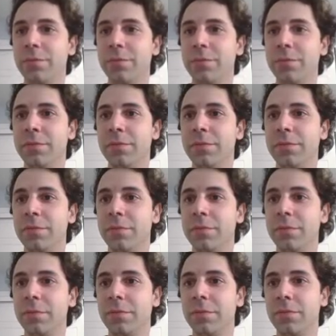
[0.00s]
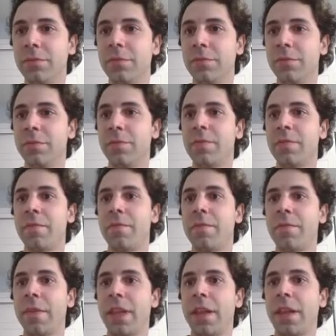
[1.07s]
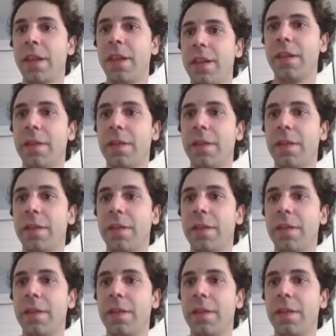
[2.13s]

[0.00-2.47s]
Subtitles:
(silence)